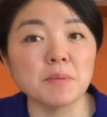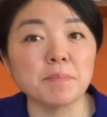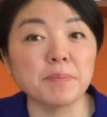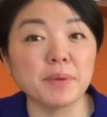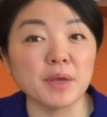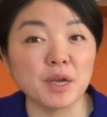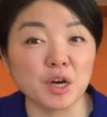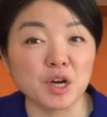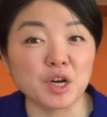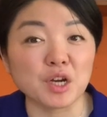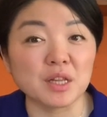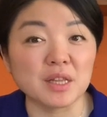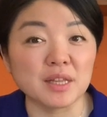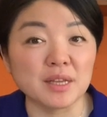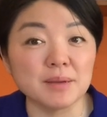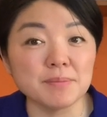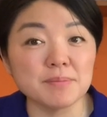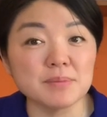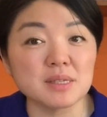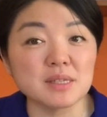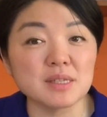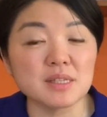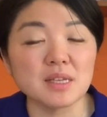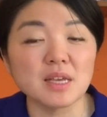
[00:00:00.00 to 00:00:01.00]
a bigger
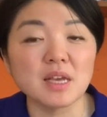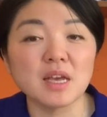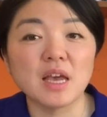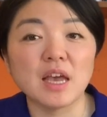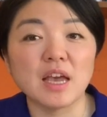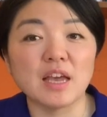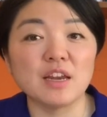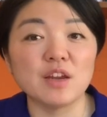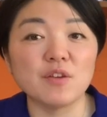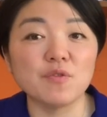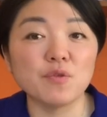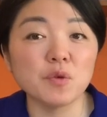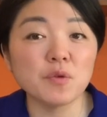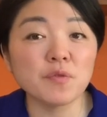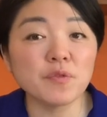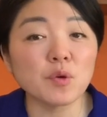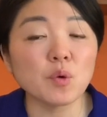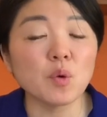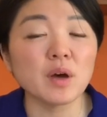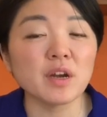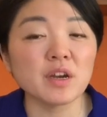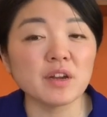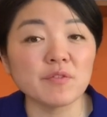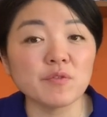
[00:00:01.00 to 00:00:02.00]
glimpse. And if you, if you
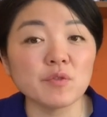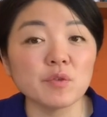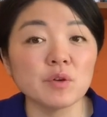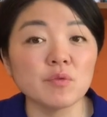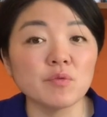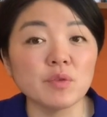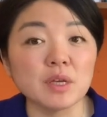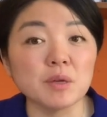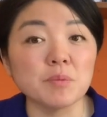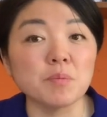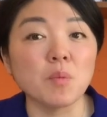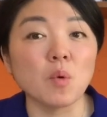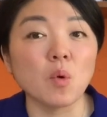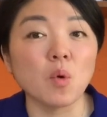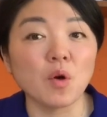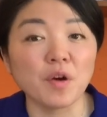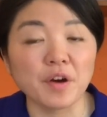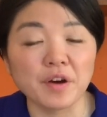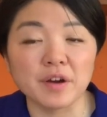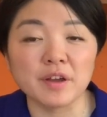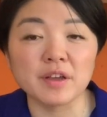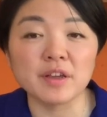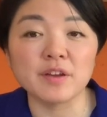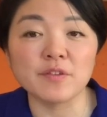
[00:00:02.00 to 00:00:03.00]
want to even read
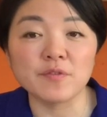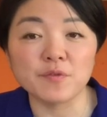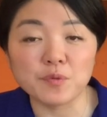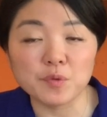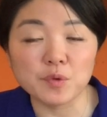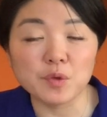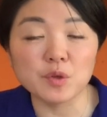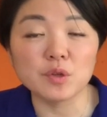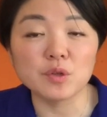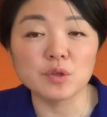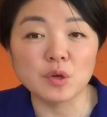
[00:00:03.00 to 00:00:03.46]
more, if,